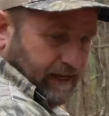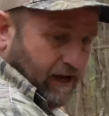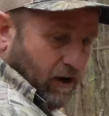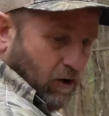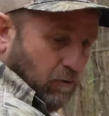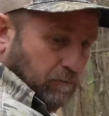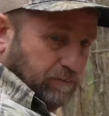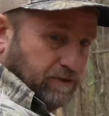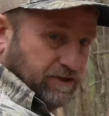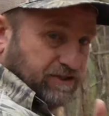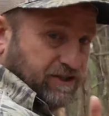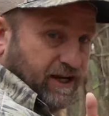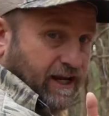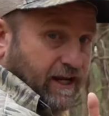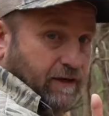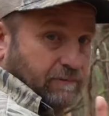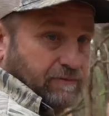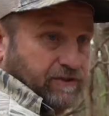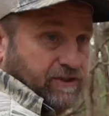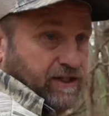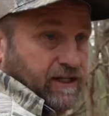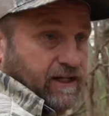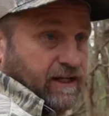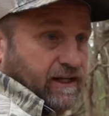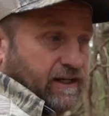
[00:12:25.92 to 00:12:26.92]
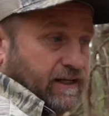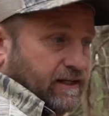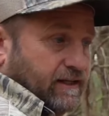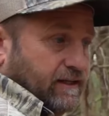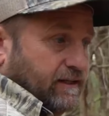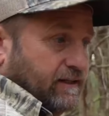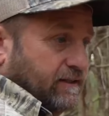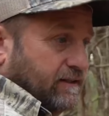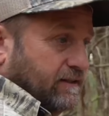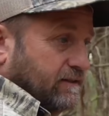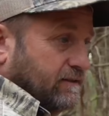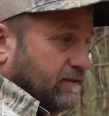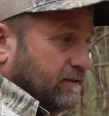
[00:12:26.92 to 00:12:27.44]
hope this helps you.
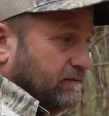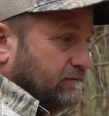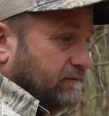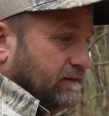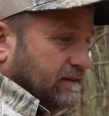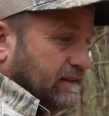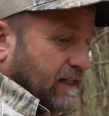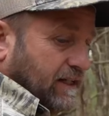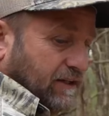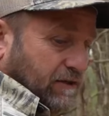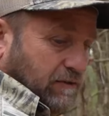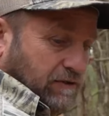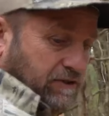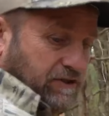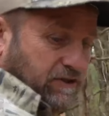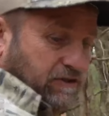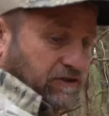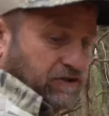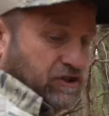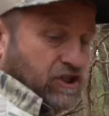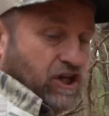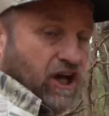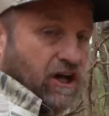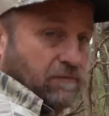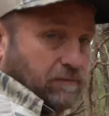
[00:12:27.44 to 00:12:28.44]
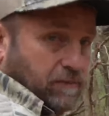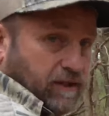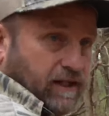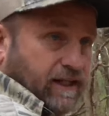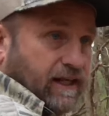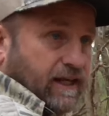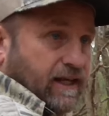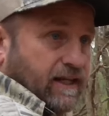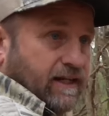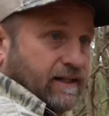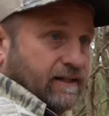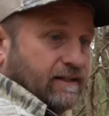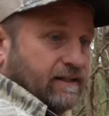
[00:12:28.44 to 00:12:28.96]
I know it looks
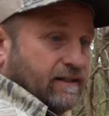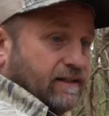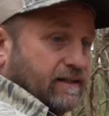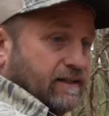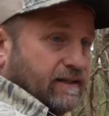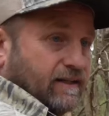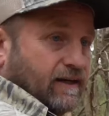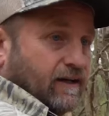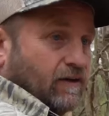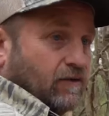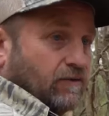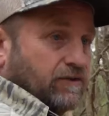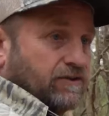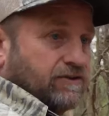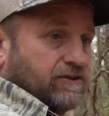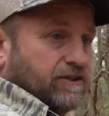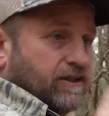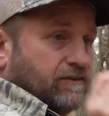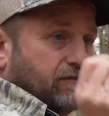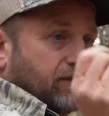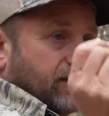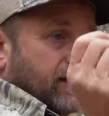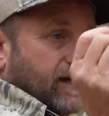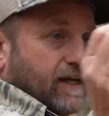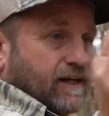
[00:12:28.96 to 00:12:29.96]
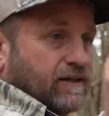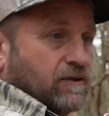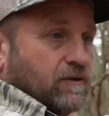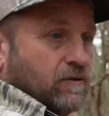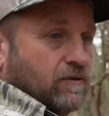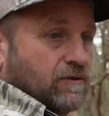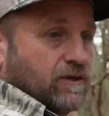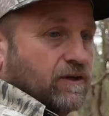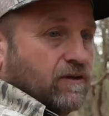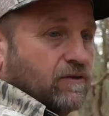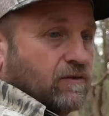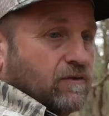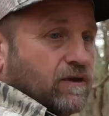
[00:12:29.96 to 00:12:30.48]
complicated, all this stuff I got
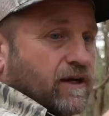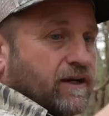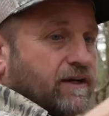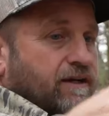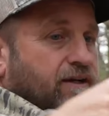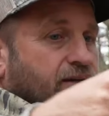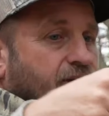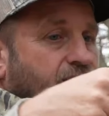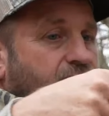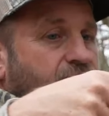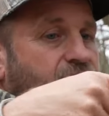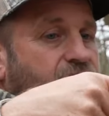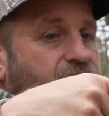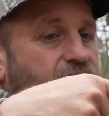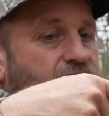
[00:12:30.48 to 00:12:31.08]
going on right here.